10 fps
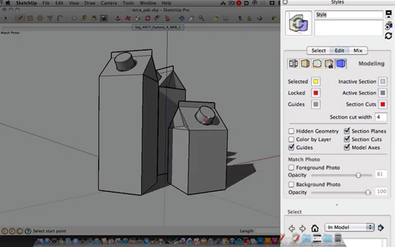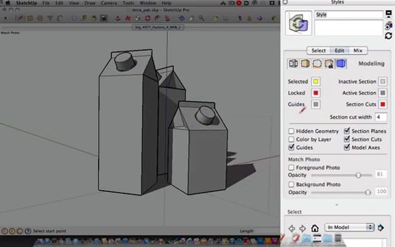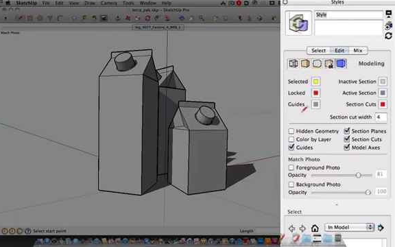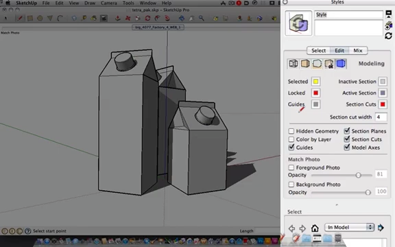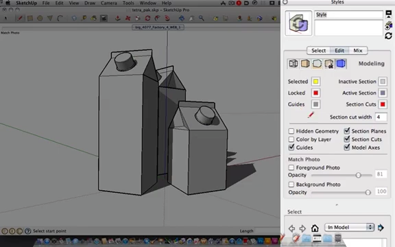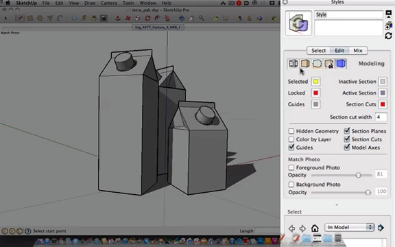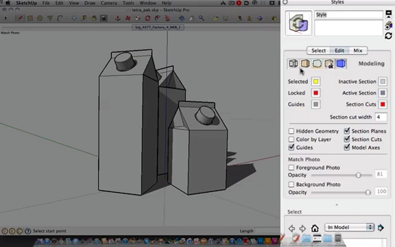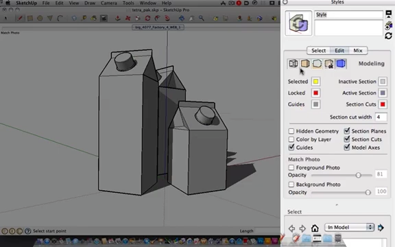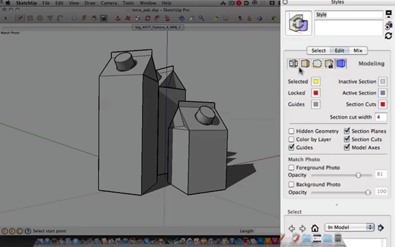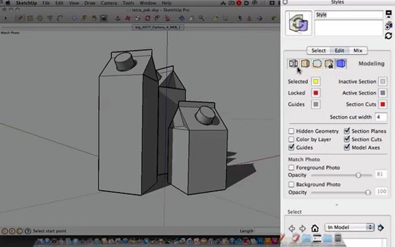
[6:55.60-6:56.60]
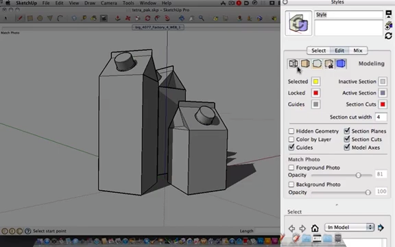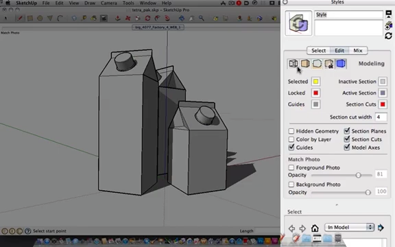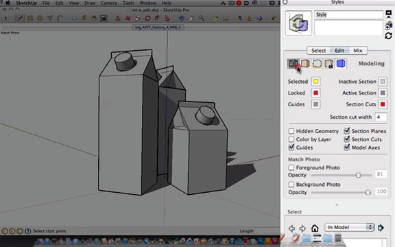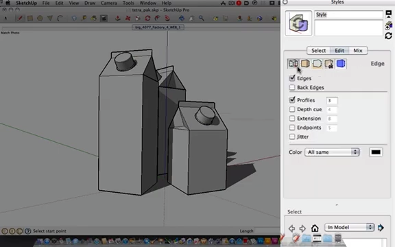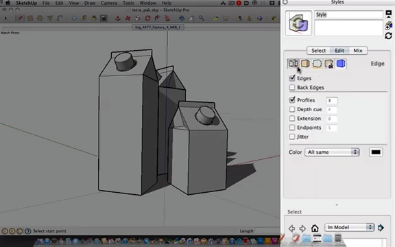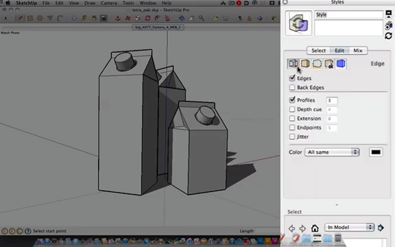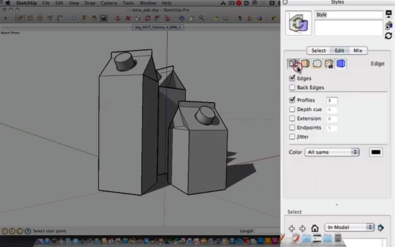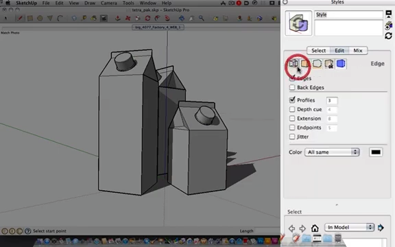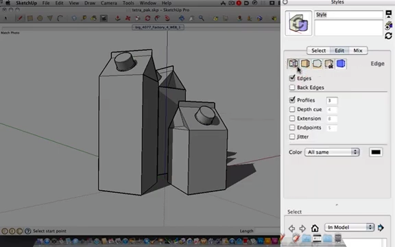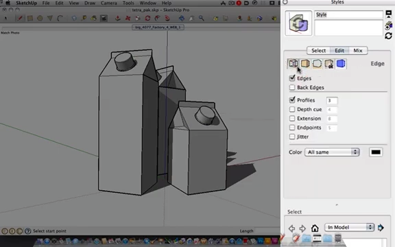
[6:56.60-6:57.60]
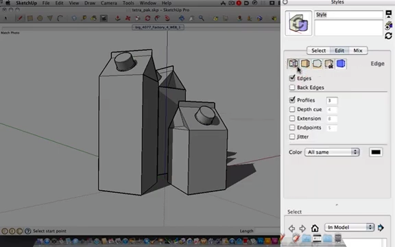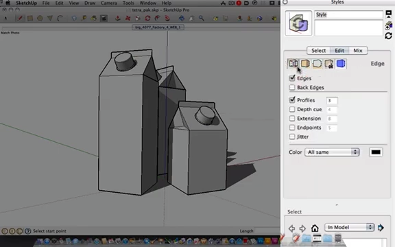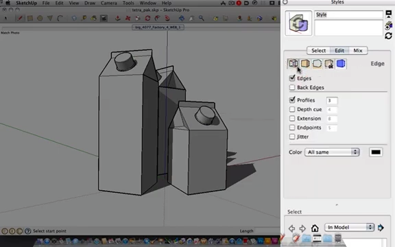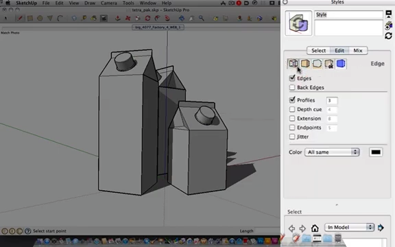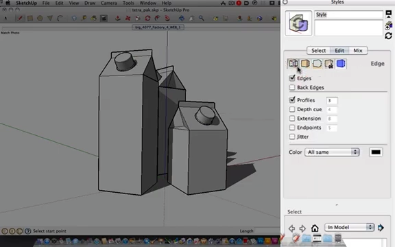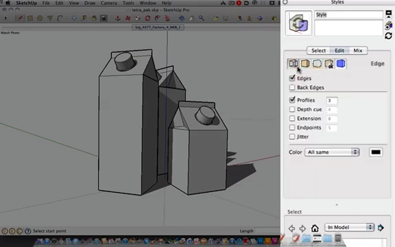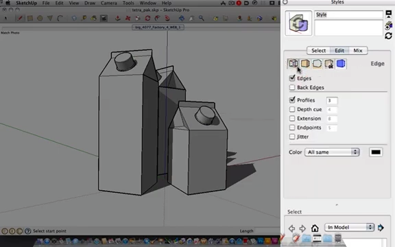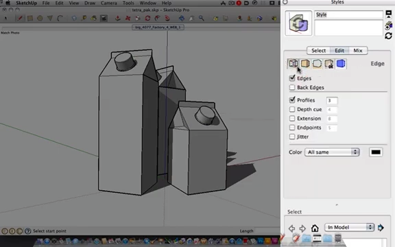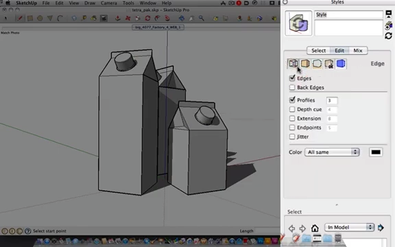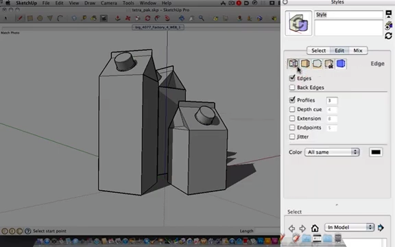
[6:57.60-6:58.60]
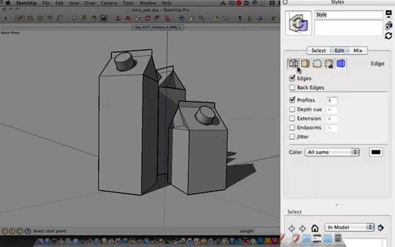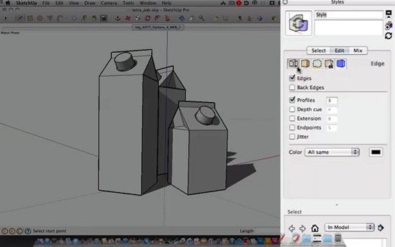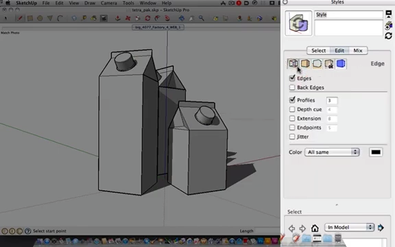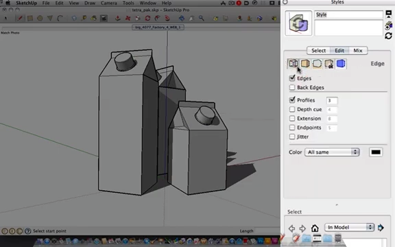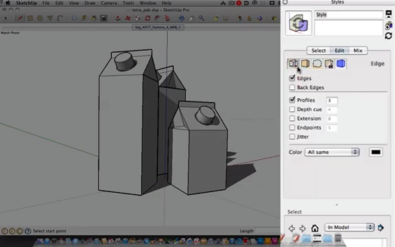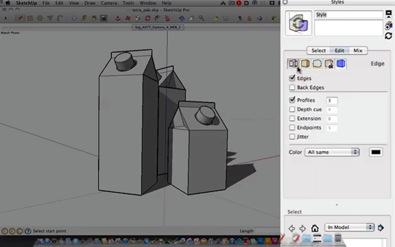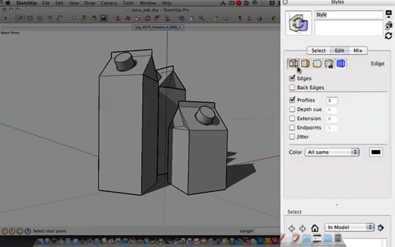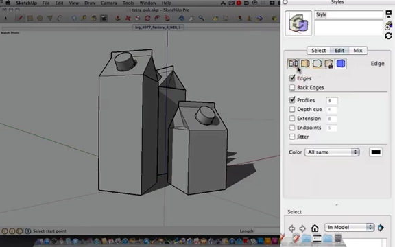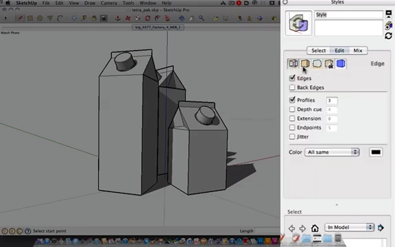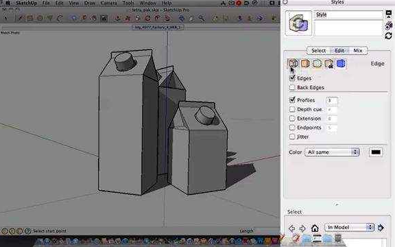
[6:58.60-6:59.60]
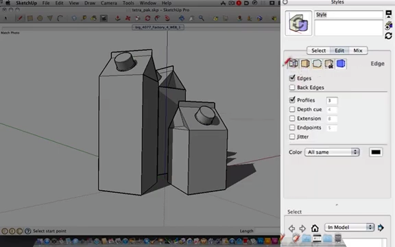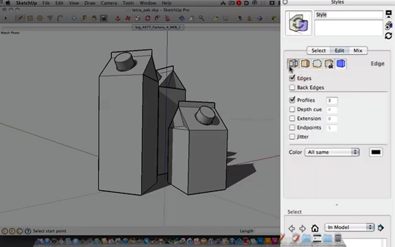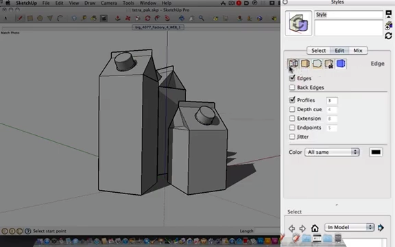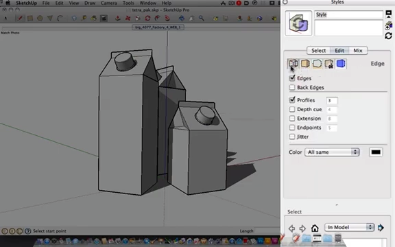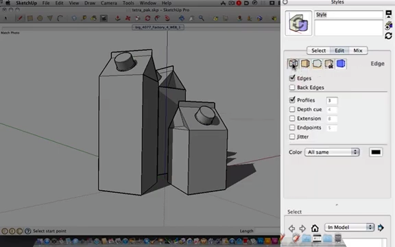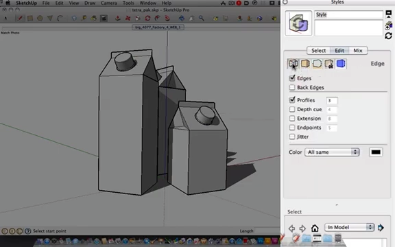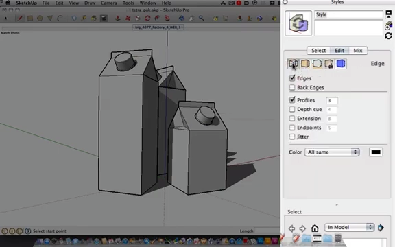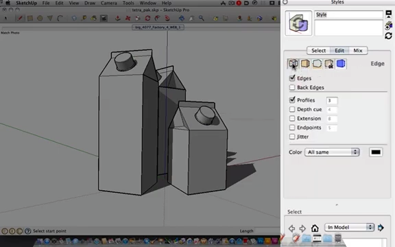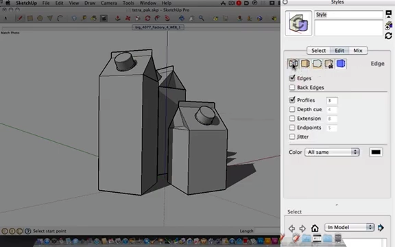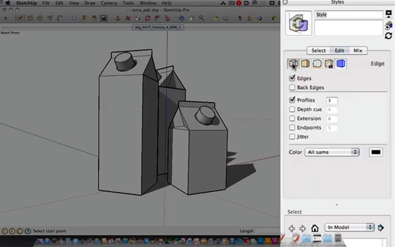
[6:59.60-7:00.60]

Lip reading: No face is visible, so there are no lips to read.